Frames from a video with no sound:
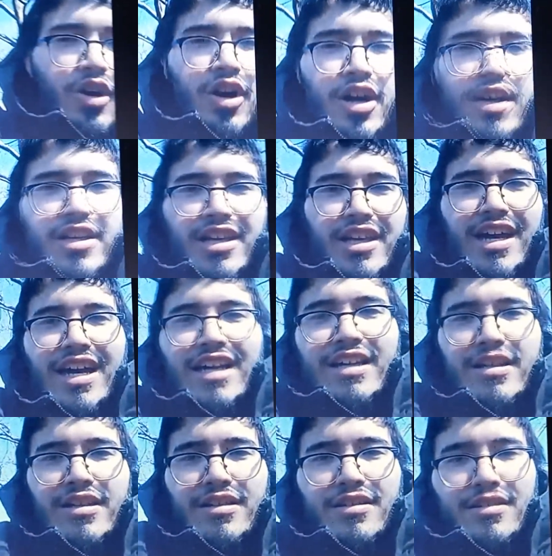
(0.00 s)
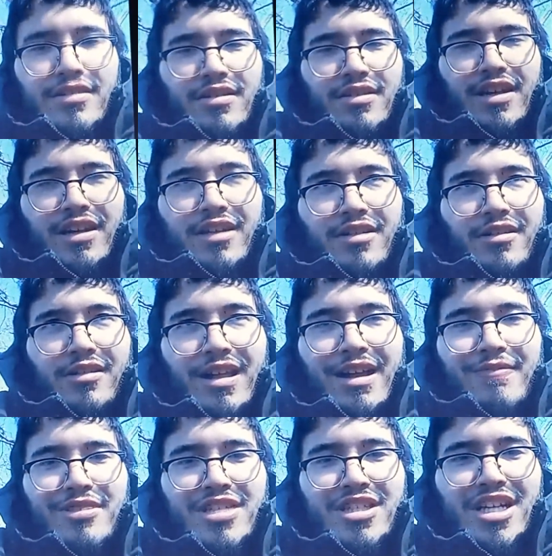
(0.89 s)
Oh yeah, that yeah.
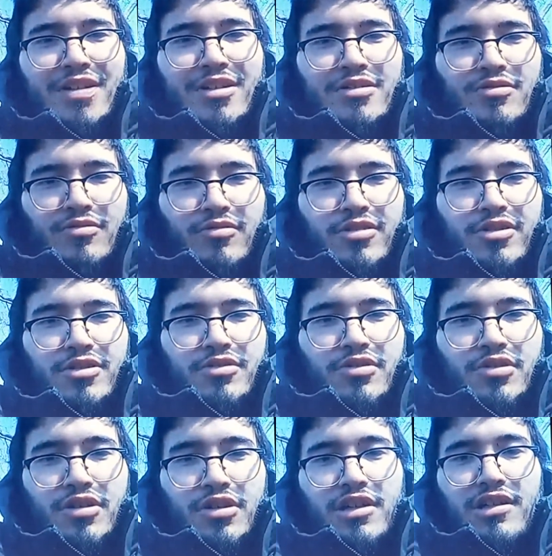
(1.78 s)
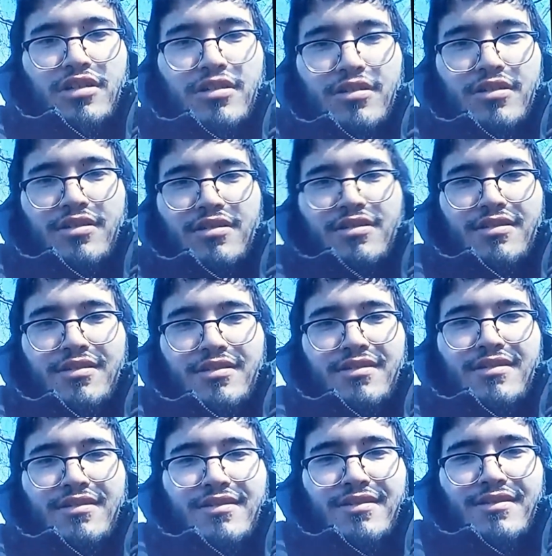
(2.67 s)
Clam is real good. The th-
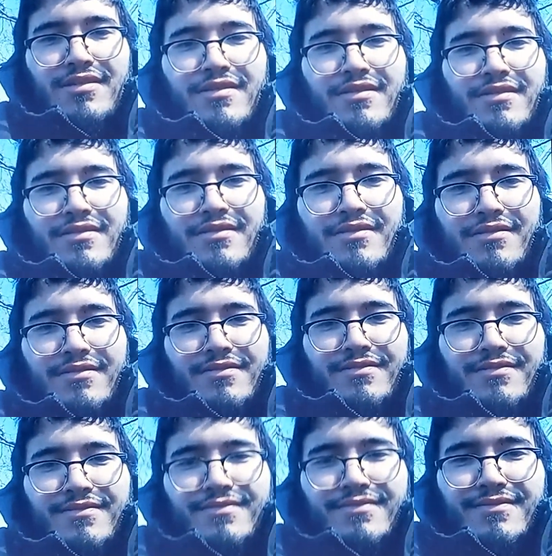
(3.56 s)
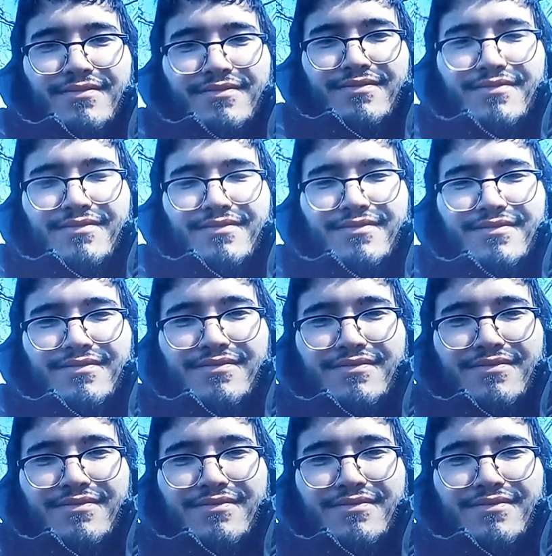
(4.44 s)
I like the thick. I don't like the thin.